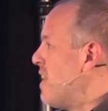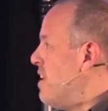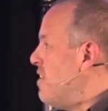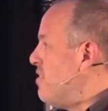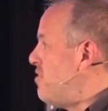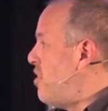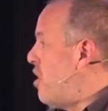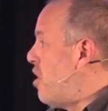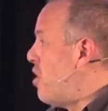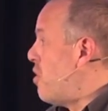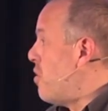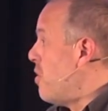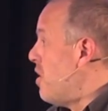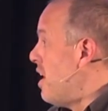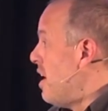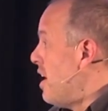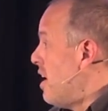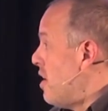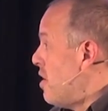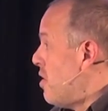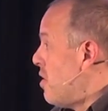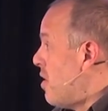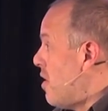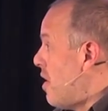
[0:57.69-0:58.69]
So
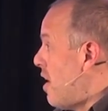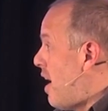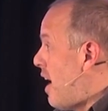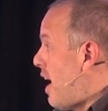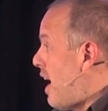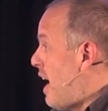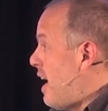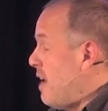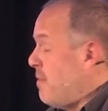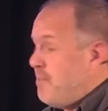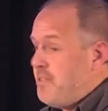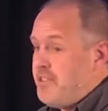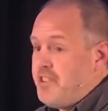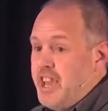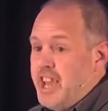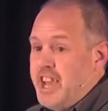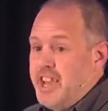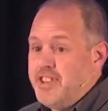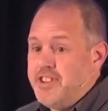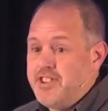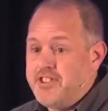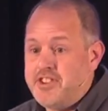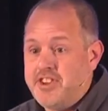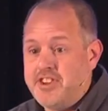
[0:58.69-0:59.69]
I'm
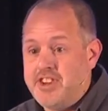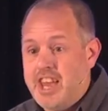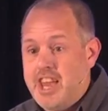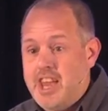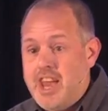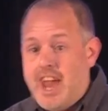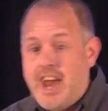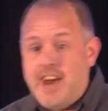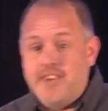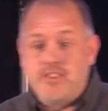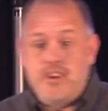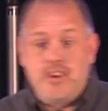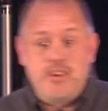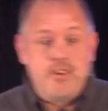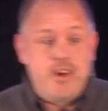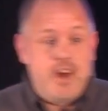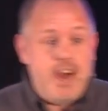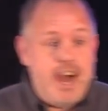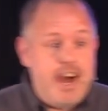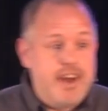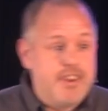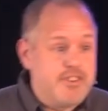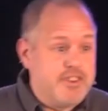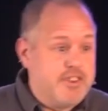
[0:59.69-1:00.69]
saying this today as
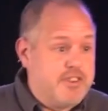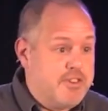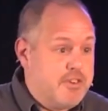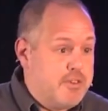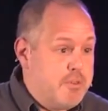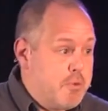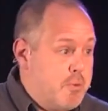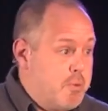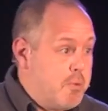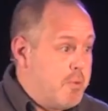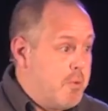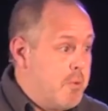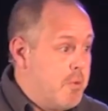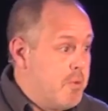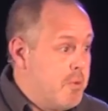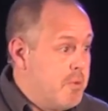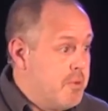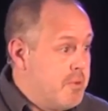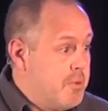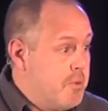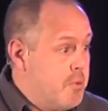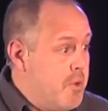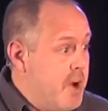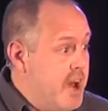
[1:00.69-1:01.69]
a
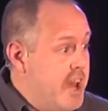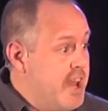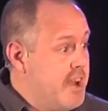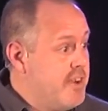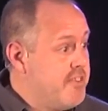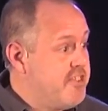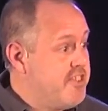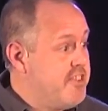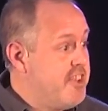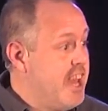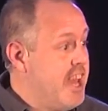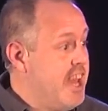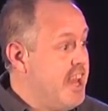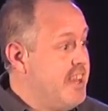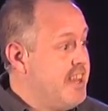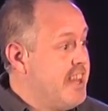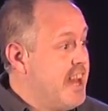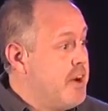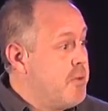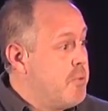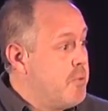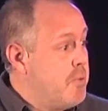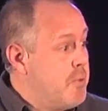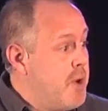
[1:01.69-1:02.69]
way of saying
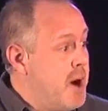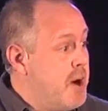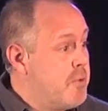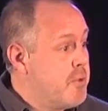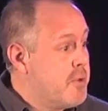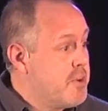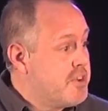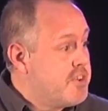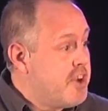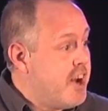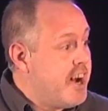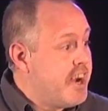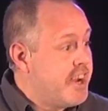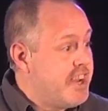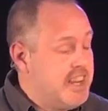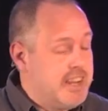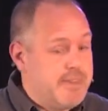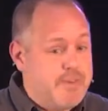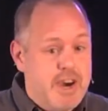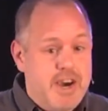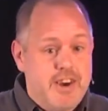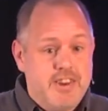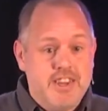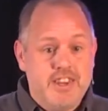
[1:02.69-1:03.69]
that what we're talking
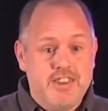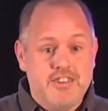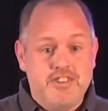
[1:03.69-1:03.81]
about